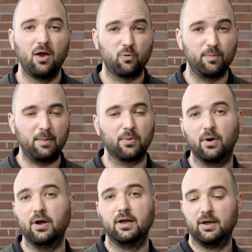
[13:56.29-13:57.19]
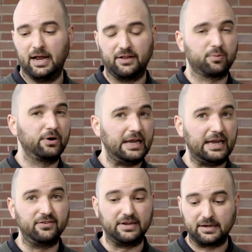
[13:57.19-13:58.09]
Remember, it's pretty
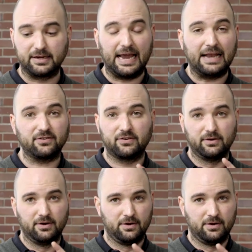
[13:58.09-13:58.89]
easy. Get